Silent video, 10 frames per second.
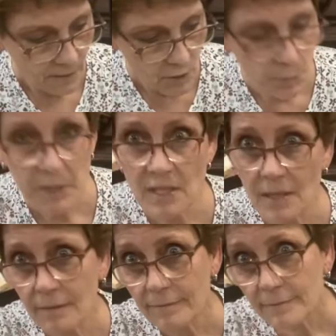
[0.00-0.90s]
spritz
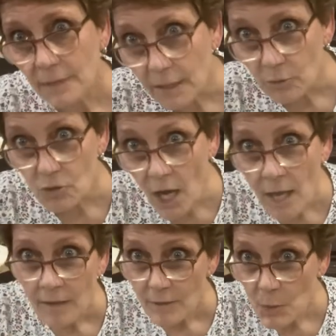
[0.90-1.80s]
it, let it
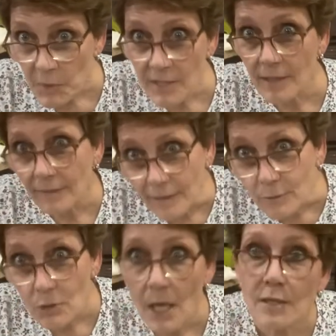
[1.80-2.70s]
dry, spritz it, let
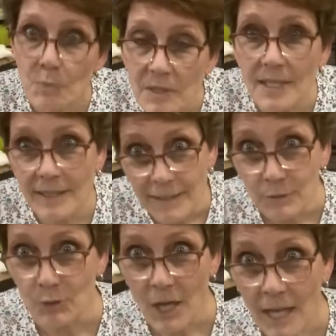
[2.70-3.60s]
it dry, spritz it, let
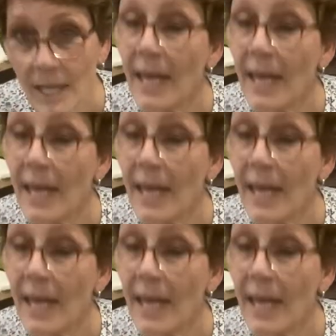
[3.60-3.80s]
it dry,